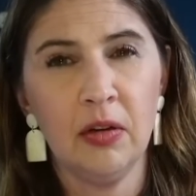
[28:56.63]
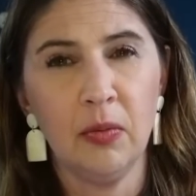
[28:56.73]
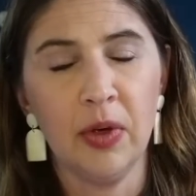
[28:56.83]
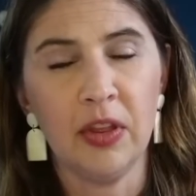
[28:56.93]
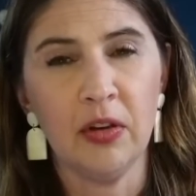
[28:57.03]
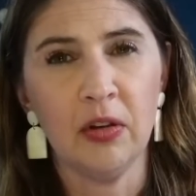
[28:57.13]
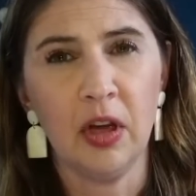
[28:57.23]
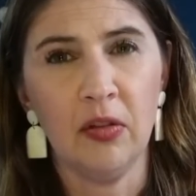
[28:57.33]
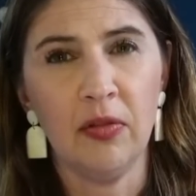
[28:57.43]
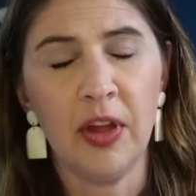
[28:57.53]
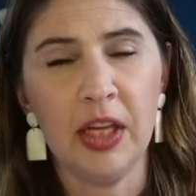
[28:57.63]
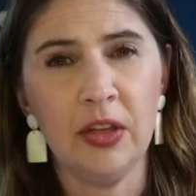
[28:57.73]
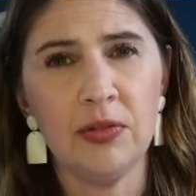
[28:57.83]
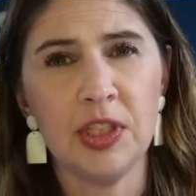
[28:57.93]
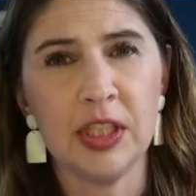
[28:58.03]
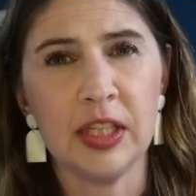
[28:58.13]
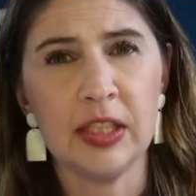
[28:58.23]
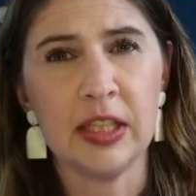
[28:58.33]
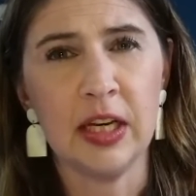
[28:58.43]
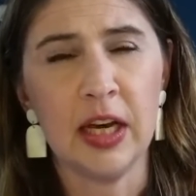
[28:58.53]
With your love. Thank you, Jesus,
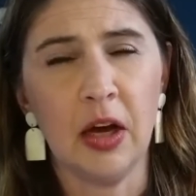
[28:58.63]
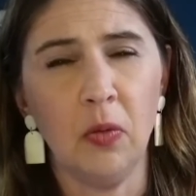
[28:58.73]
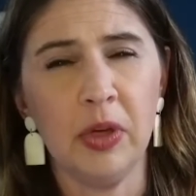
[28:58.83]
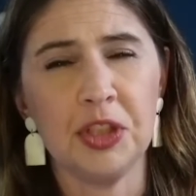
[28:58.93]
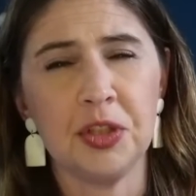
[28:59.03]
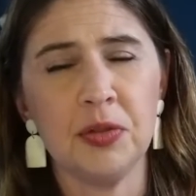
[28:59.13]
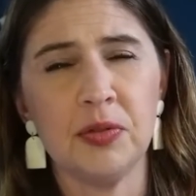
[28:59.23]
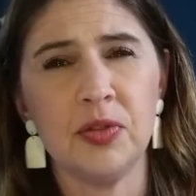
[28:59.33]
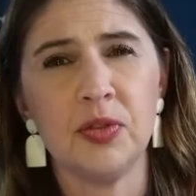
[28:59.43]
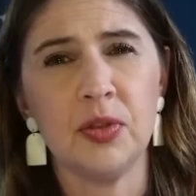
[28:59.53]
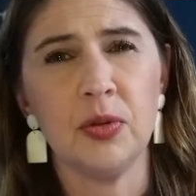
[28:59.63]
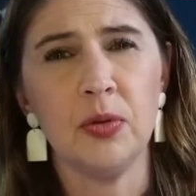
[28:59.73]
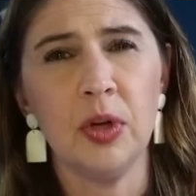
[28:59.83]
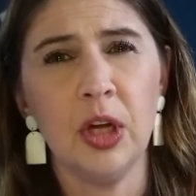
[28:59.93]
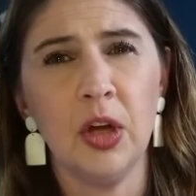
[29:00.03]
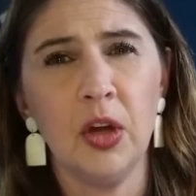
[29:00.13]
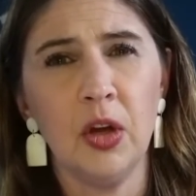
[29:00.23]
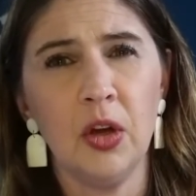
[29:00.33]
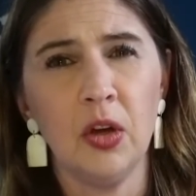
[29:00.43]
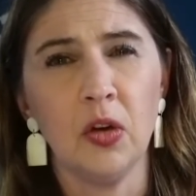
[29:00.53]
that now we choose to
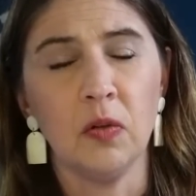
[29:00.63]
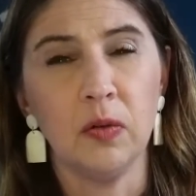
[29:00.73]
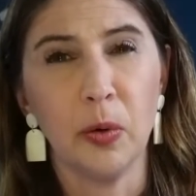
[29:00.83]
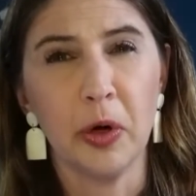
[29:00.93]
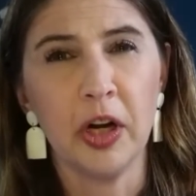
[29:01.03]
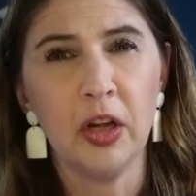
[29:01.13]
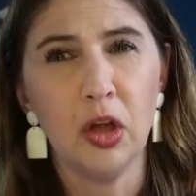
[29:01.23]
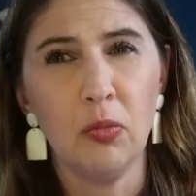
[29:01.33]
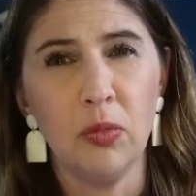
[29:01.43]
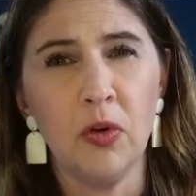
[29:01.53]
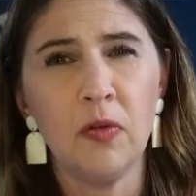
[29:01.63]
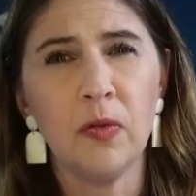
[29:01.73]
go forward, move